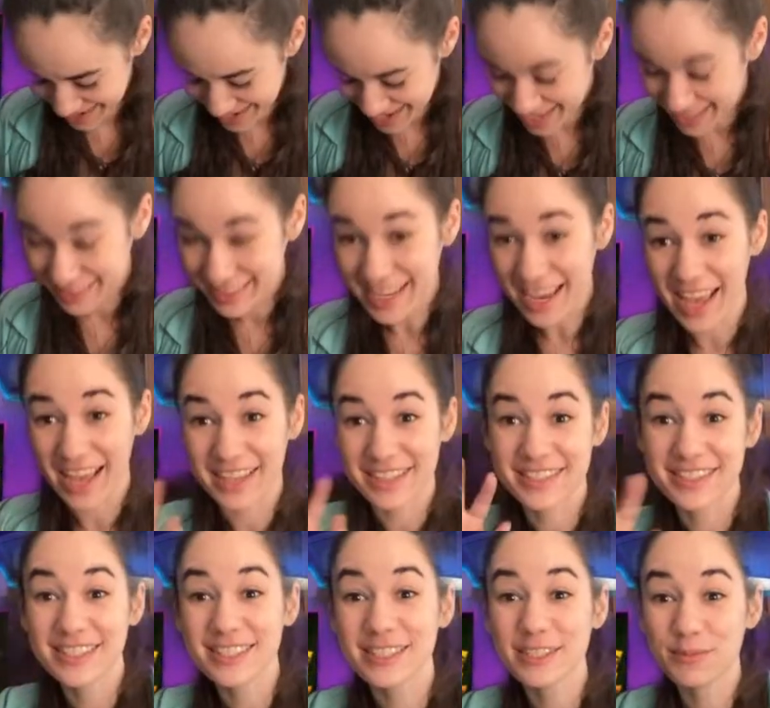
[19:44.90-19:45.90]
Tags.
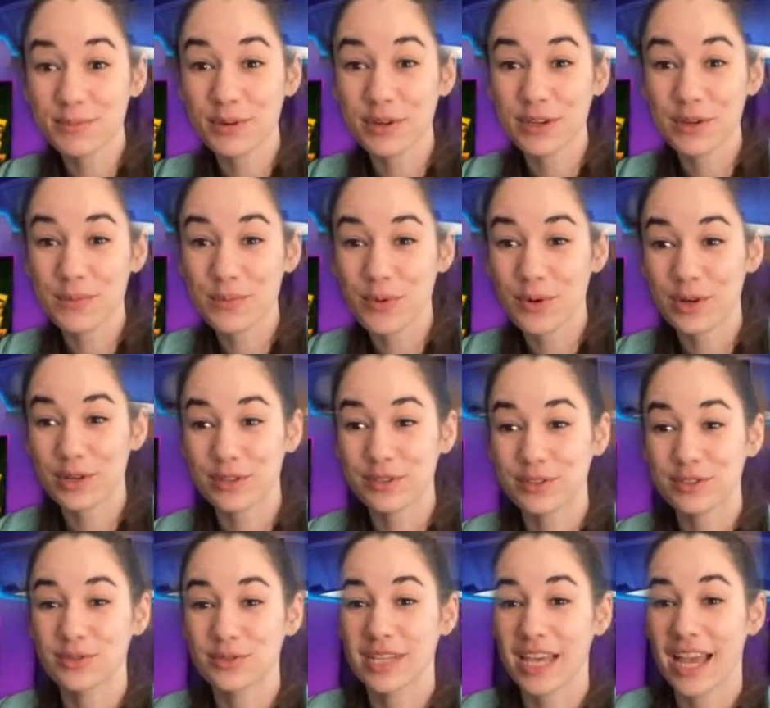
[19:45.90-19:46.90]
This is pretty important.
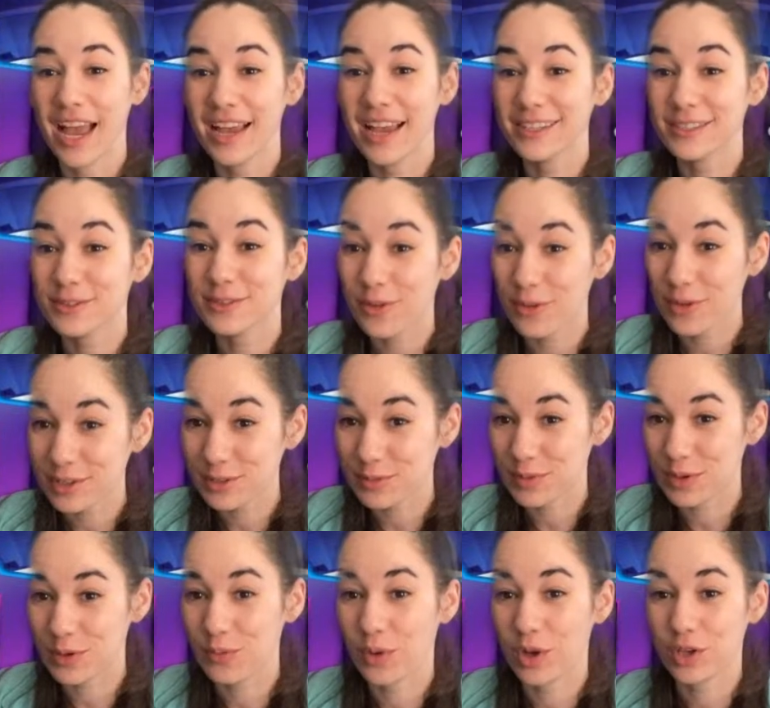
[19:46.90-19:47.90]
So tags are going to
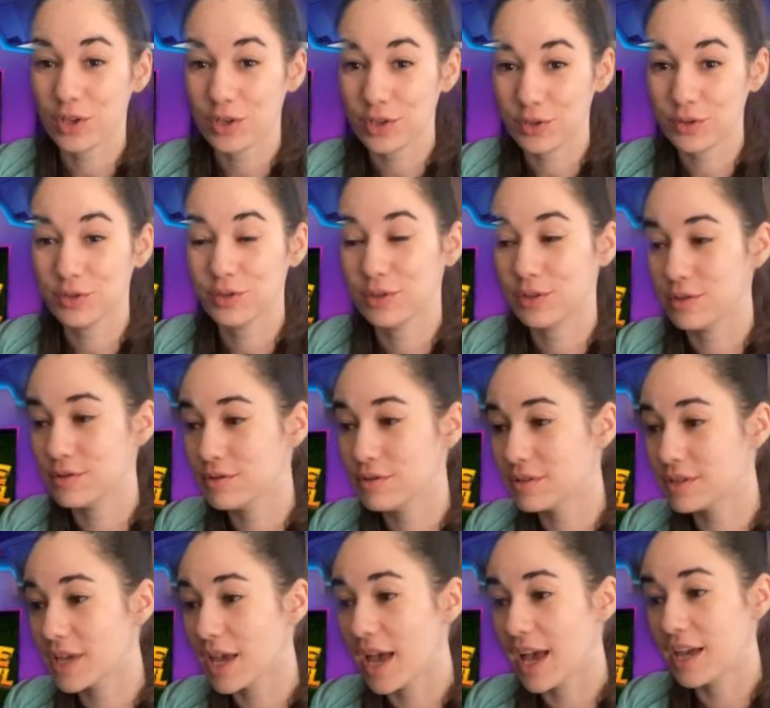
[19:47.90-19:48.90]
be what you
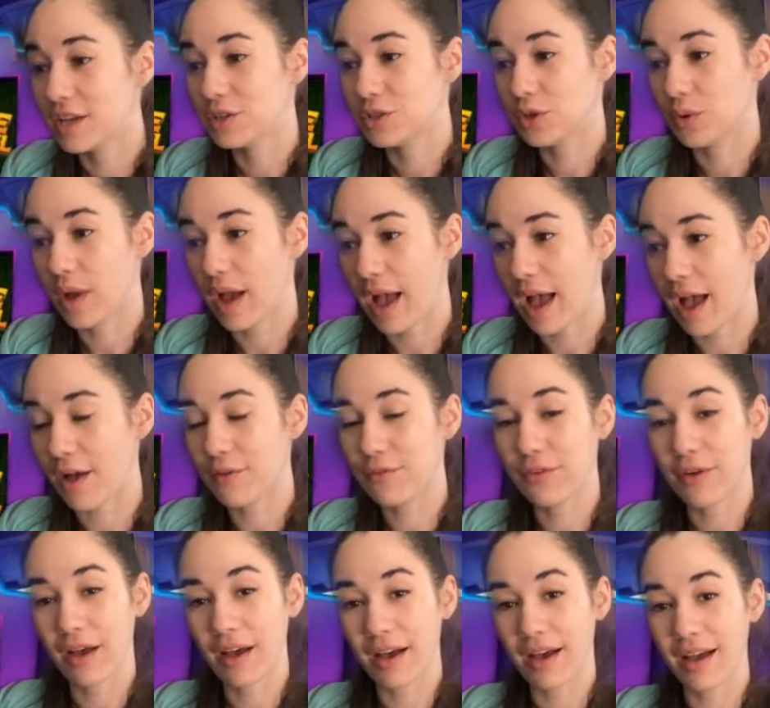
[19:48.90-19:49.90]
use to have
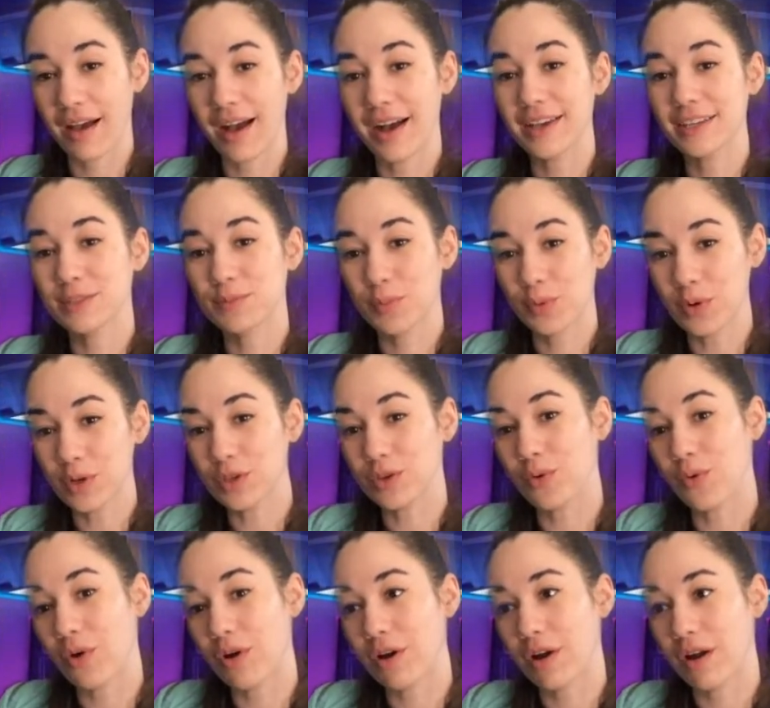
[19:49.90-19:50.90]
us put
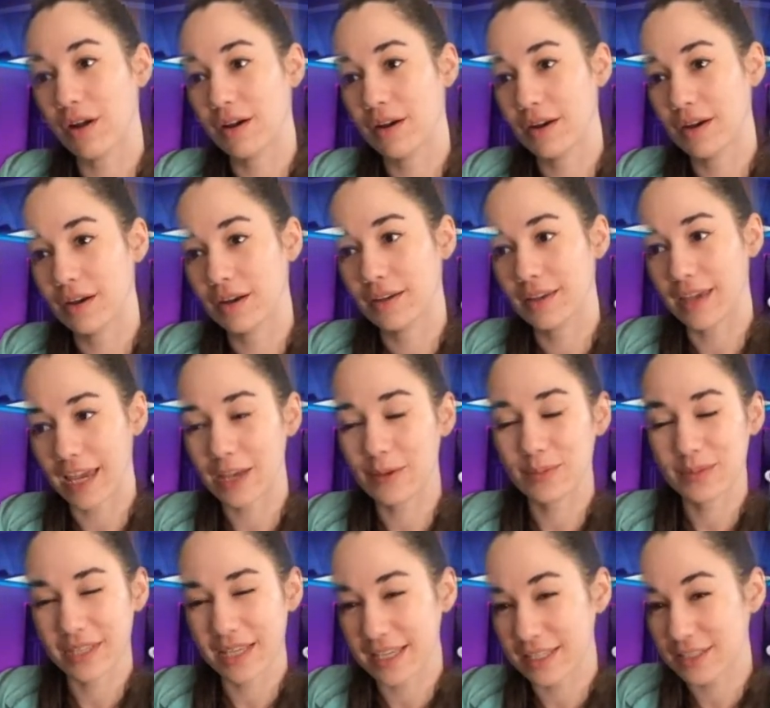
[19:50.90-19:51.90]
your
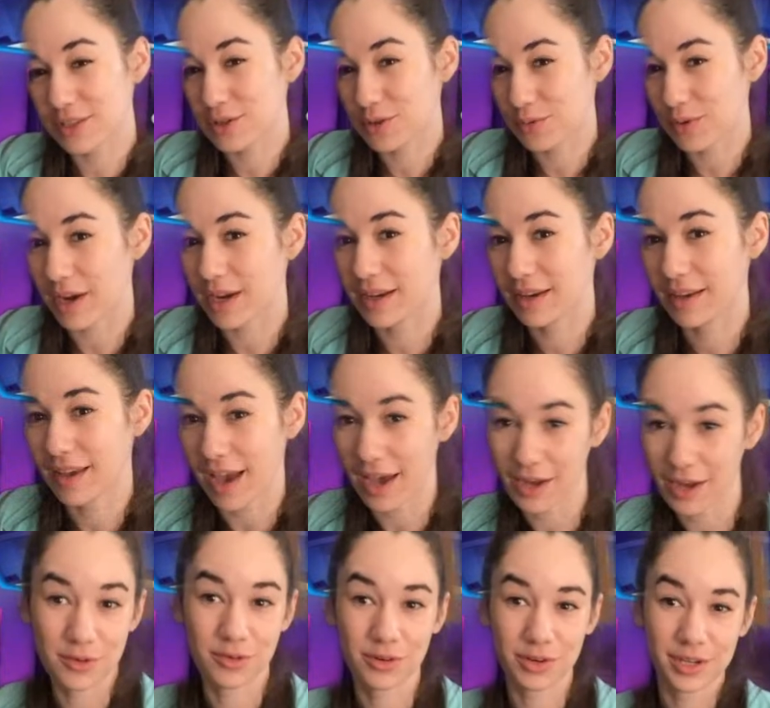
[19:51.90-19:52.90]
games into the right
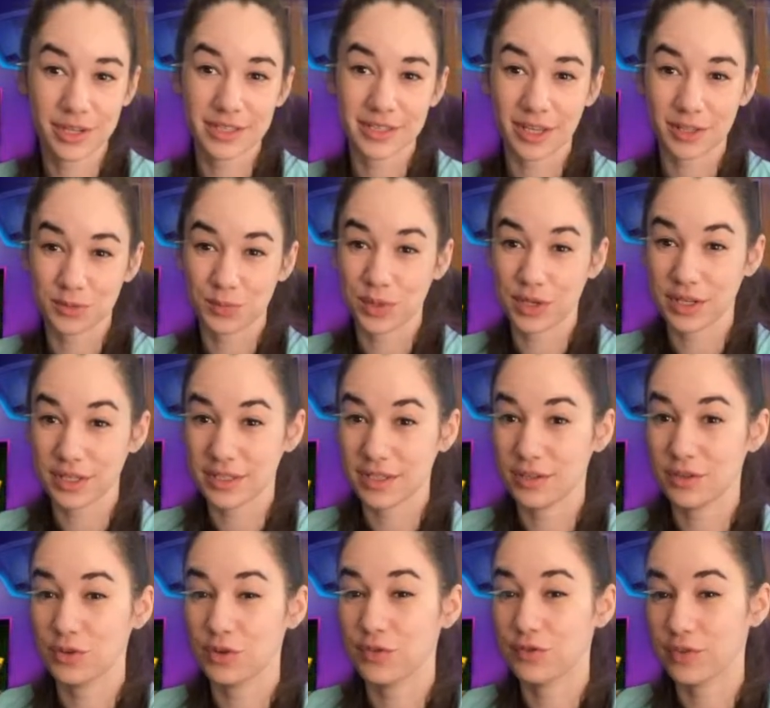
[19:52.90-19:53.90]
categories as we
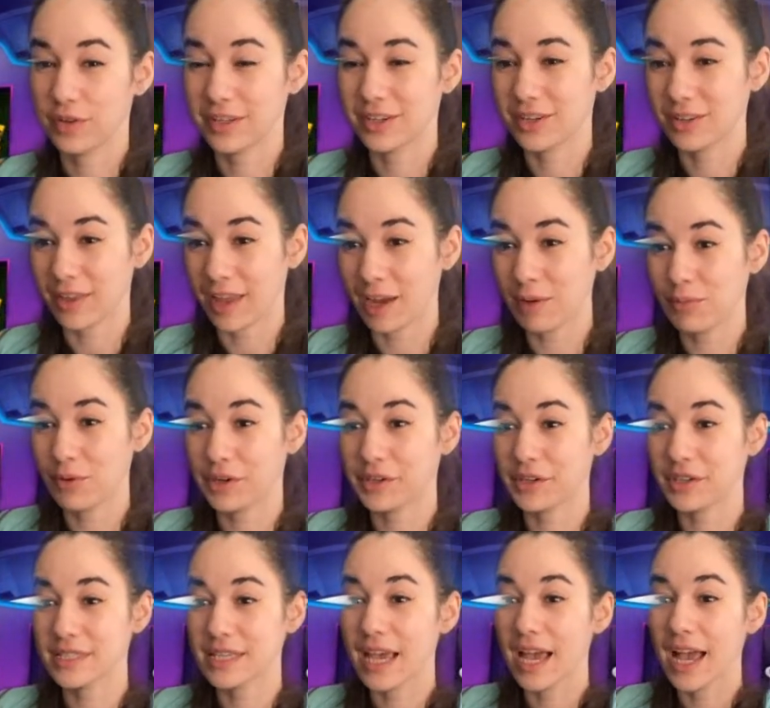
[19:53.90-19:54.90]
continue to fill our
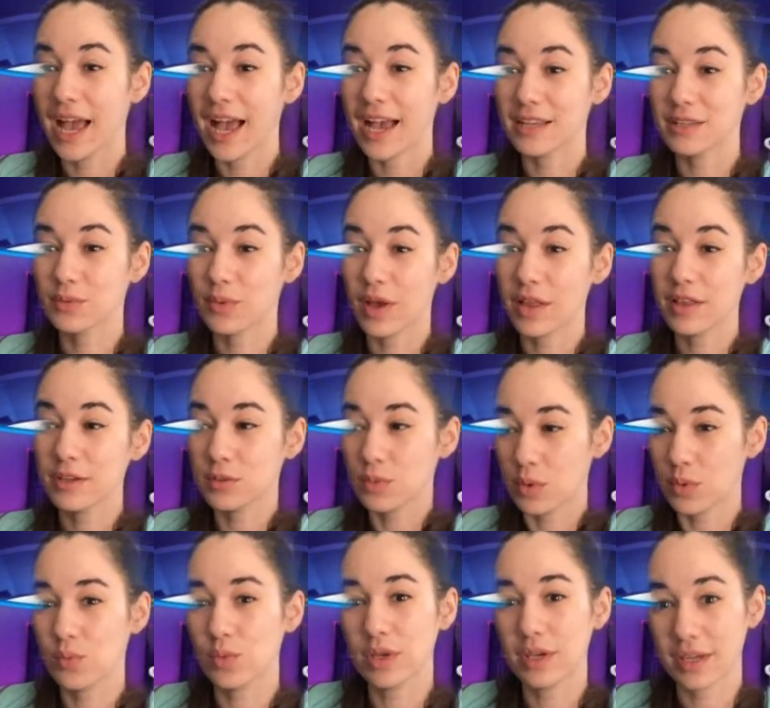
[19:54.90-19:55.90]
libraries, as well as
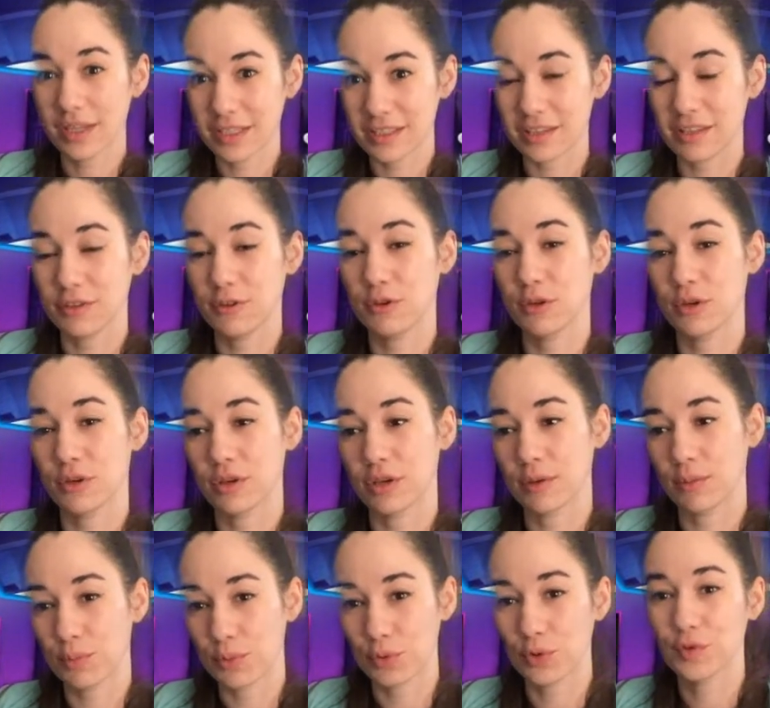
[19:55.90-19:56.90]
when we continue to
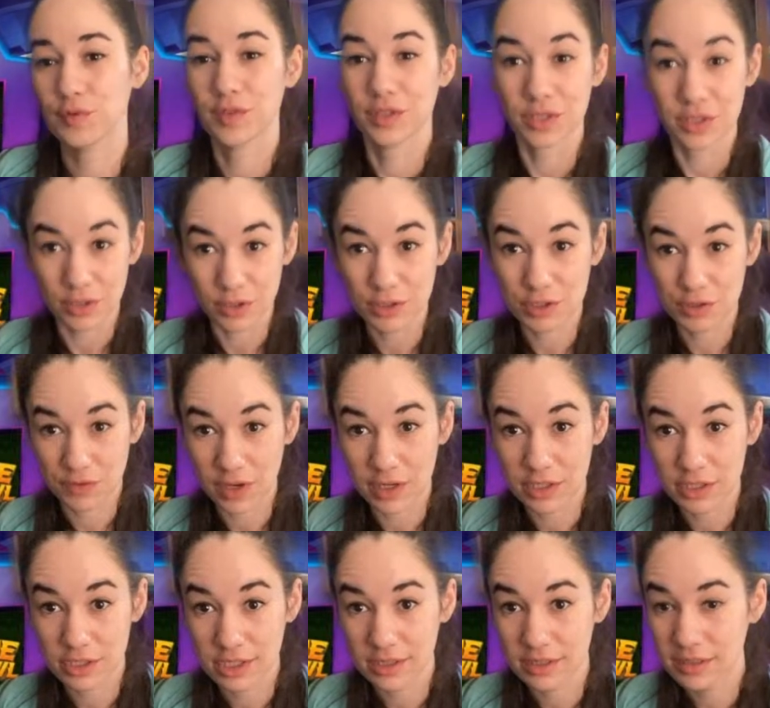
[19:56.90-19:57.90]
improve the search
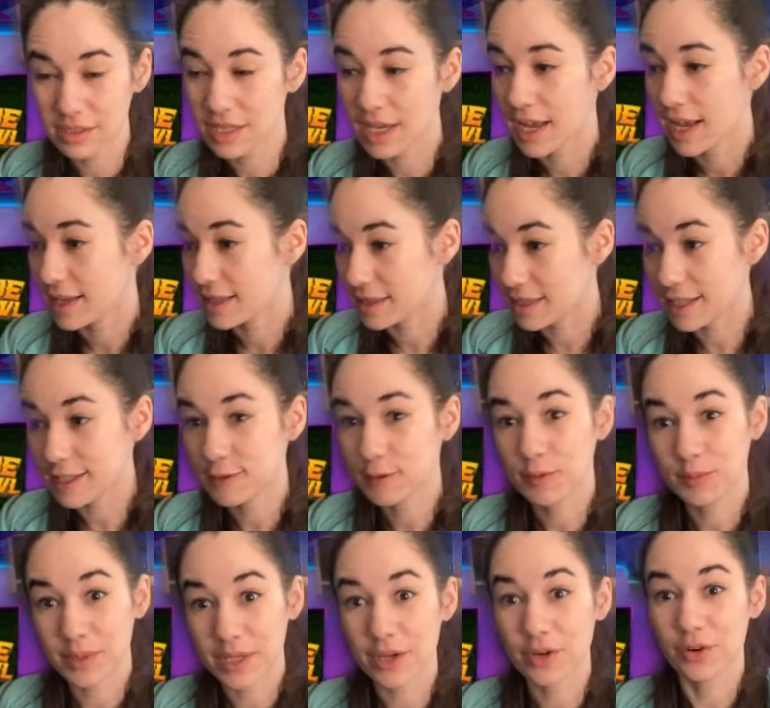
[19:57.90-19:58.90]
functions. These will
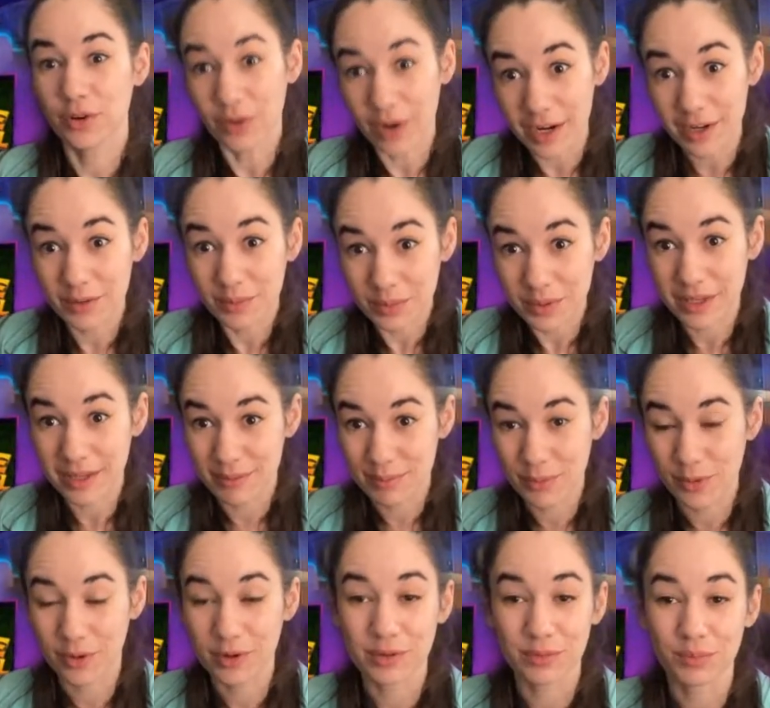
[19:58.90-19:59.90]
be incredibly
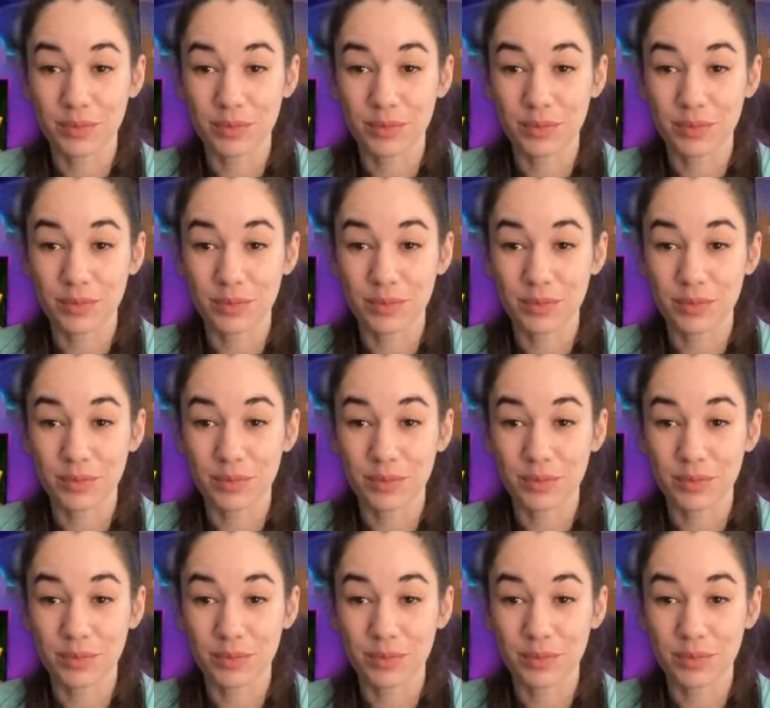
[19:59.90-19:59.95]
important.